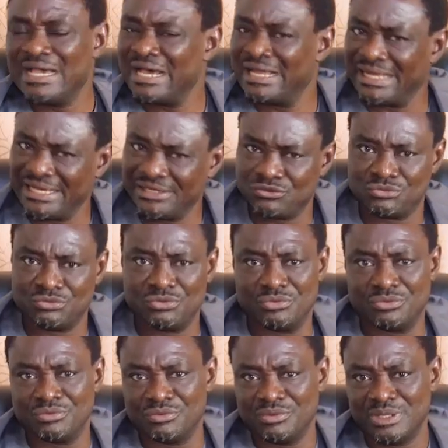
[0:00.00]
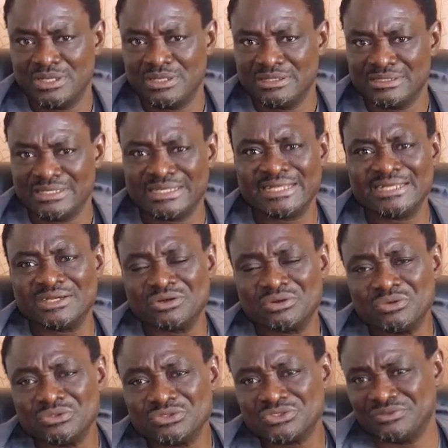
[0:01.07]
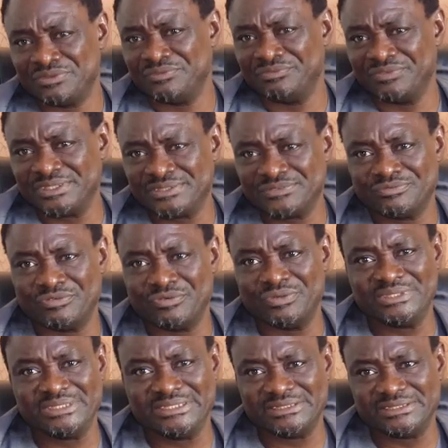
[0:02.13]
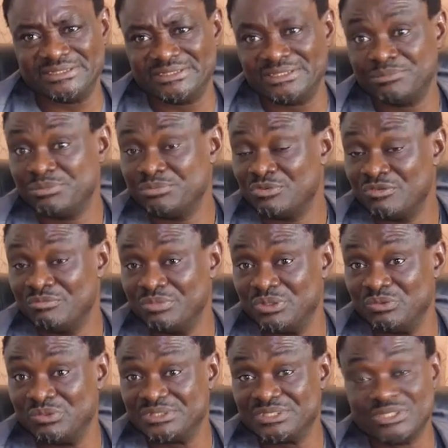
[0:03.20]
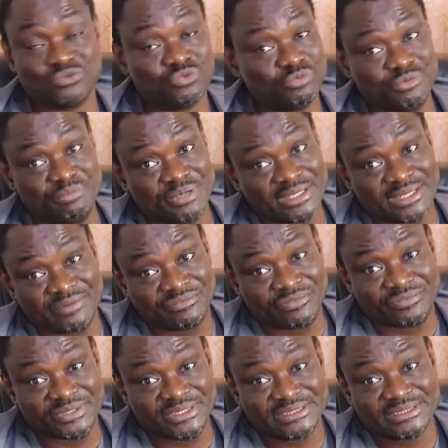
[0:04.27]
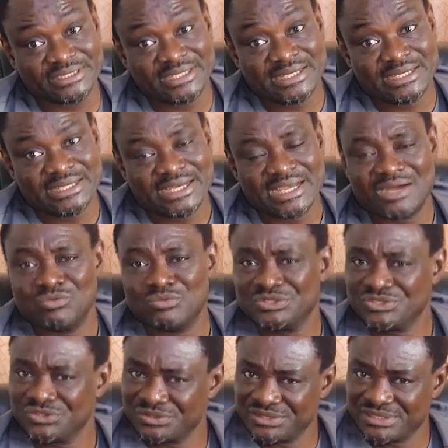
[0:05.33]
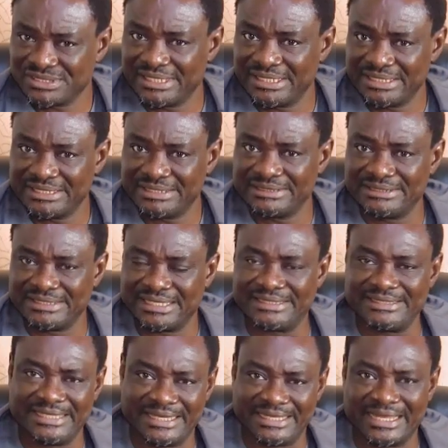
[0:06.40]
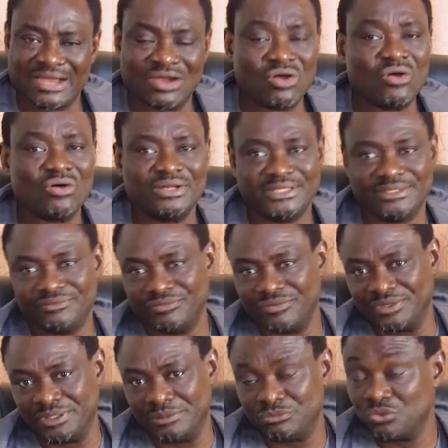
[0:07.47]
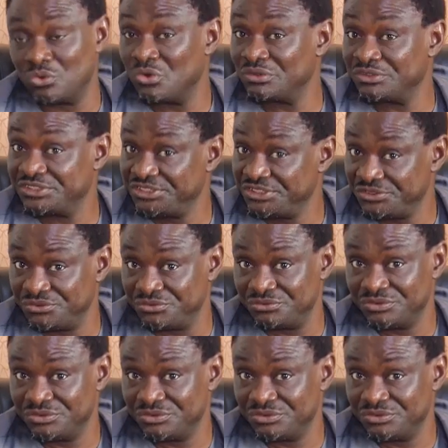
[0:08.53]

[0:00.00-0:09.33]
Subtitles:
And I do know that at the close of the first 4 years, the people of Benue State will be better for it and will sustain their yearn and calling for him to continue